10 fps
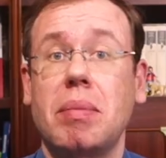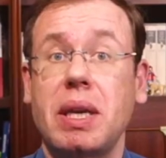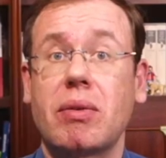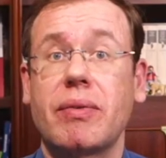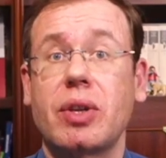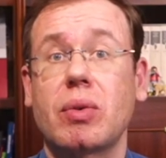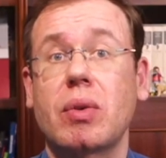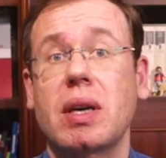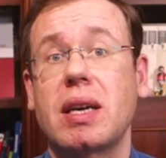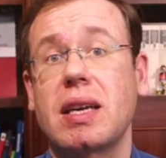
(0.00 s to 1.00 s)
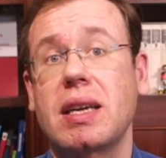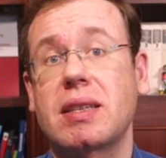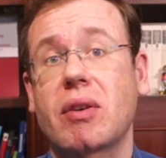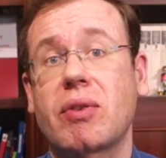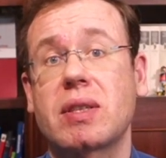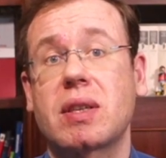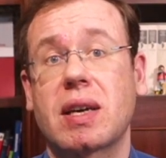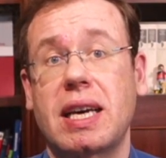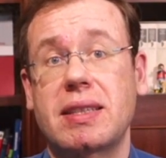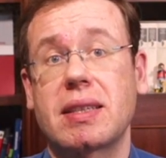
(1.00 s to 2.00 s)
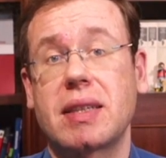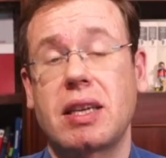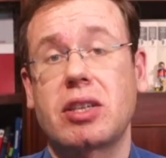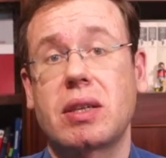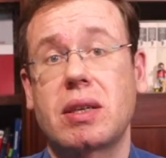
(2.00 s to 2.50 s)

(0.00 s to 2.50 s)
Peer review is of a stochastic nature.